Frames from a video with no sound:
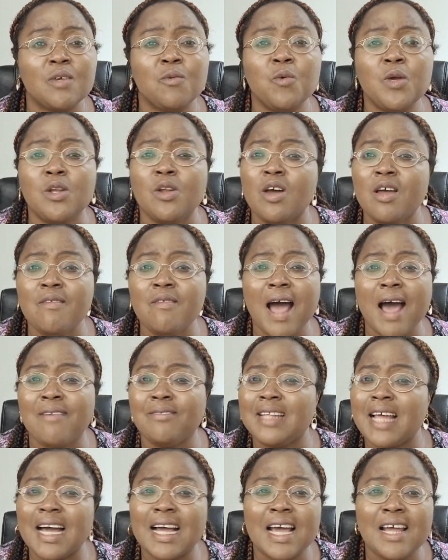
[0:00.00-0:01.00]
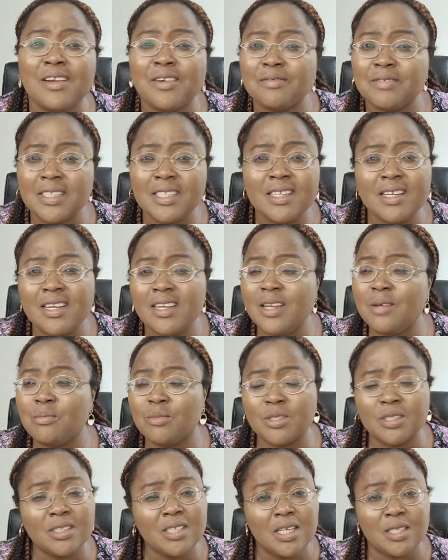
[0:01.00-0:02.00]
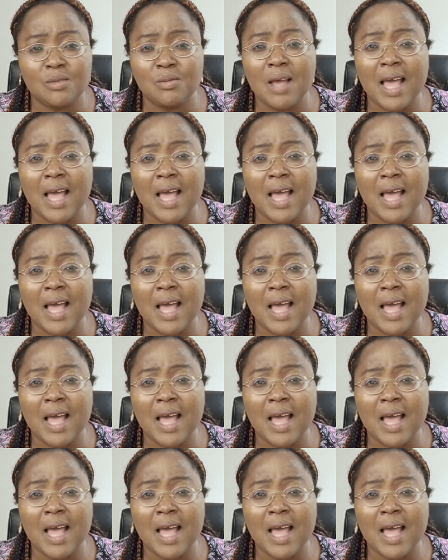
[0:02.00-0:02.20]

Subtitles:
We don't have that kind of thing in Imo State,